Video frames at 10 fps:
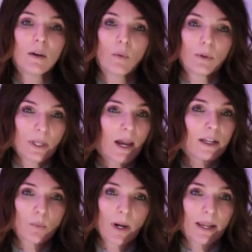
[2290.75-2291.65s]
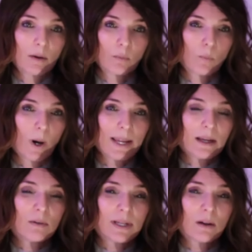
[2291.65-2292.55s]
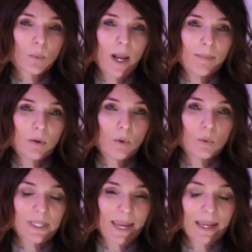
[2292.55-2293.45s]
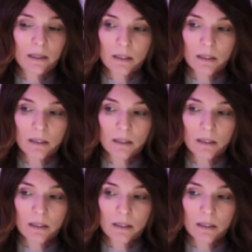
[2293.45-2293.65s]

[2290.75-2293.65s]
yeah you're right why go down rabbit holes and